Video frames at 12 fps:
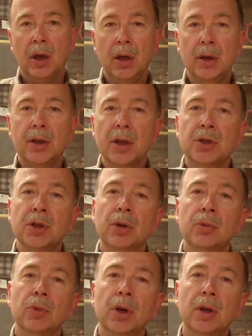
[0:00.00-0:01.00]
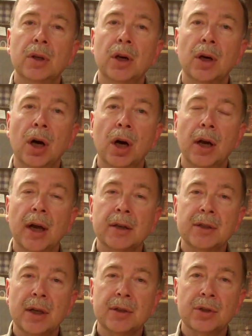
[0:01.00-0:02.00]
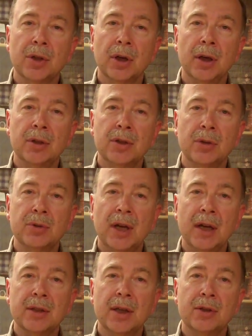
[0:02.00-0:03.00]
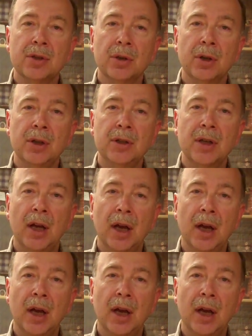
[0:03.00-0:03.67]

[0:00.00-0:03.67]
In addition, when there are excess earnings, those excess earnings